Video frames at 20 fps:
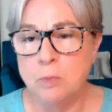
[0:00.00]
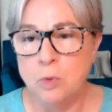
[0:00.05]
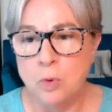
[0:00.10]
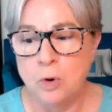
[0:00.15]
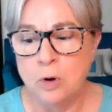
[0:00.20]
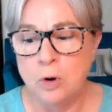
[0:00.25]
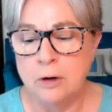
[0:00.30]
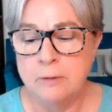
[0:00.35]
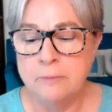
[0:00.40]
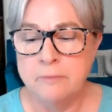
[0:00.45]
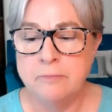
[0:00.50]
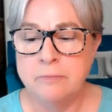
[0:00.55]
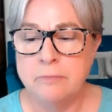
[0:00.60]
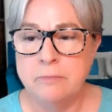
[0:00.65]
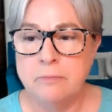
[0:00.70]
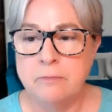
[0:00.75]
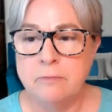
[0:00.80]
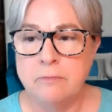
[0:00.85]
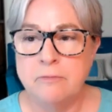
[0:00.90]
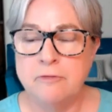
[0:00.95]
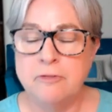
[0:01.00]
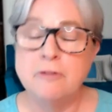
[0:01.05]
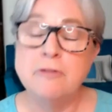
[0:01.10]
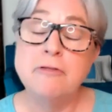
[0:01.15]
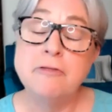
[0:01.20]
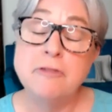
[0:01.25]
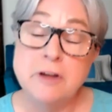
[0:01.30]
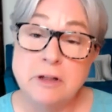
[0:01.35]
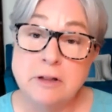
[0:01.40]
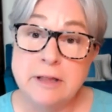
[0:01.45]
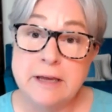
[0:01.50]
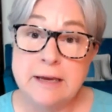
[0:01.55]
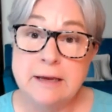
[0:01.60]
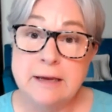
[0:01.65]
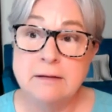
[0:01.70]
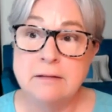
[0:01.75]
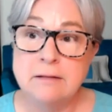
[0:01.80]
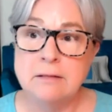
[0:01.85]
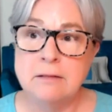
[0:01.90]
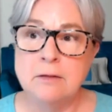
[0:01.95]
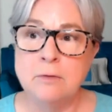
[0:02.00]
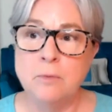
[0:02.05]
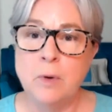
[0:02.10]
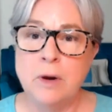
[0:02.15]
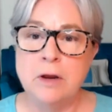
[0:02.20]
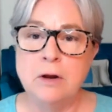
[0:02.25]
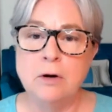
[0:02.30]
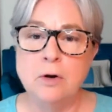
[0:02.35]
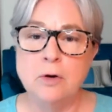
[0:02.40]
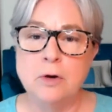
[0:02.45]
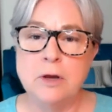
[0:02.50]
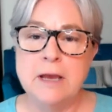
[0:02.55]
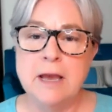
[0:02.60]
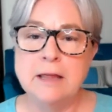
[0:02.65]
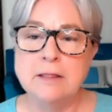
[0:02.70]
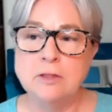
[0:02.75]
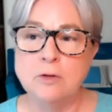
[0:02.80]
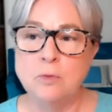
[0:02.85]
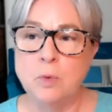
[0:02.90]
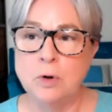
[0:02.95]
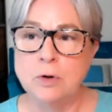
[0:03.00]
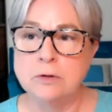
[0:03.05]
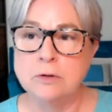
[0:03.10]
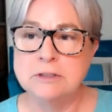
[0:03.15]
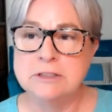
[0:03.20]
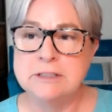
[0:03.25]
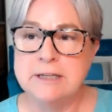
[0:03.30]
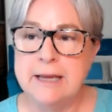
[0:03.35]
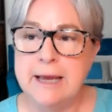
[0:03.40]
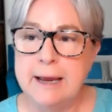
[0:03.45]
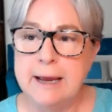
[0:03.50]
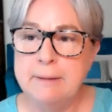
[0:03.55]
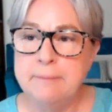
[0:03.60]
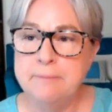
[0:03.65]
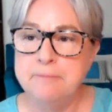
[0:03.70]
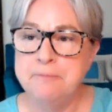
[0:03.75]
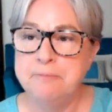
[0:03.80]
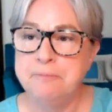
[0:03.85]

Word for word: more fulfilling the way you're looking at the world today.